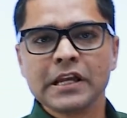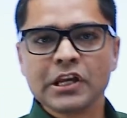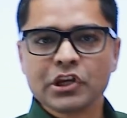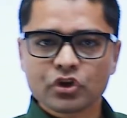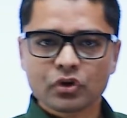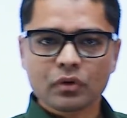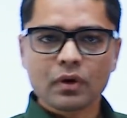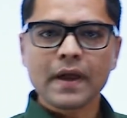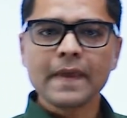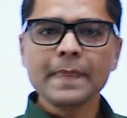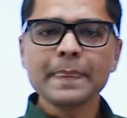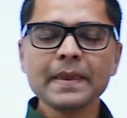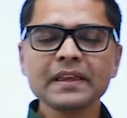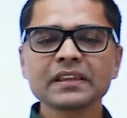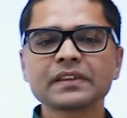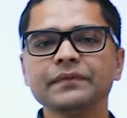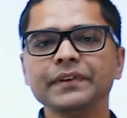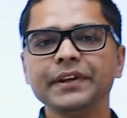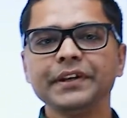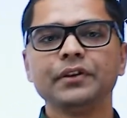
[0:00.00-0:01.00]
So in
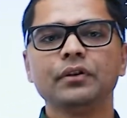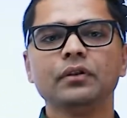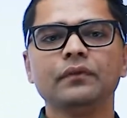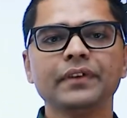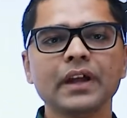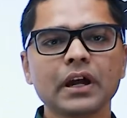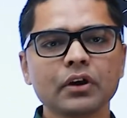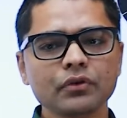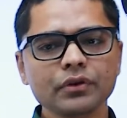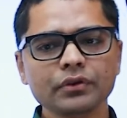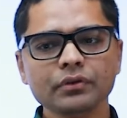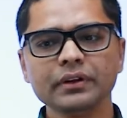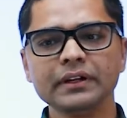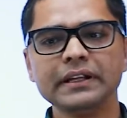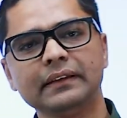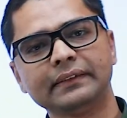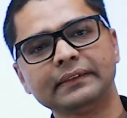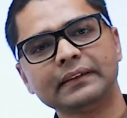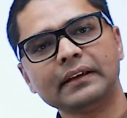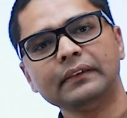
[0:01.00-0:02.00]
this video, we are going to
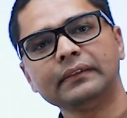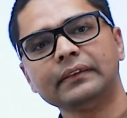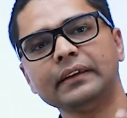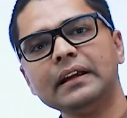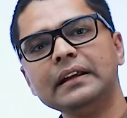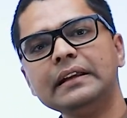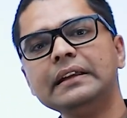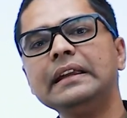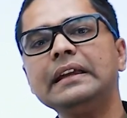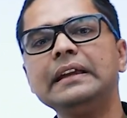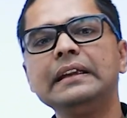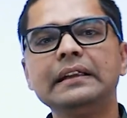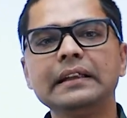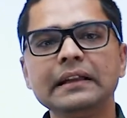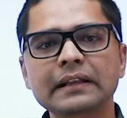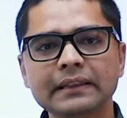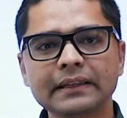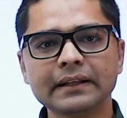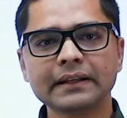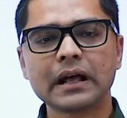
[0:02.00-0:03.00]
discuss in
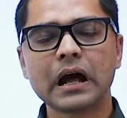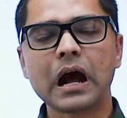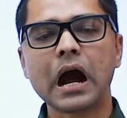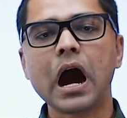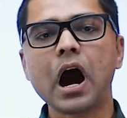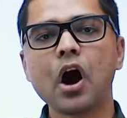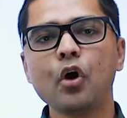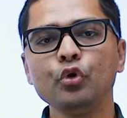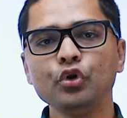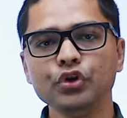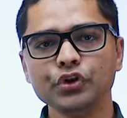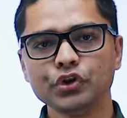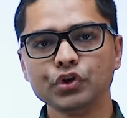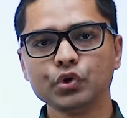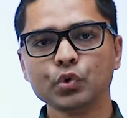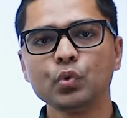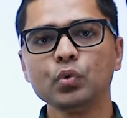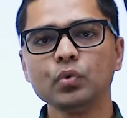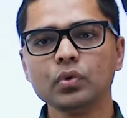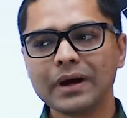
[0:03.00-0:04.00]
detail that how
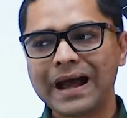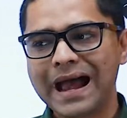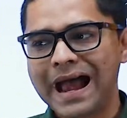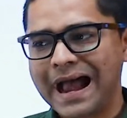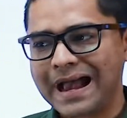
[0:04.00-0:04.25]
you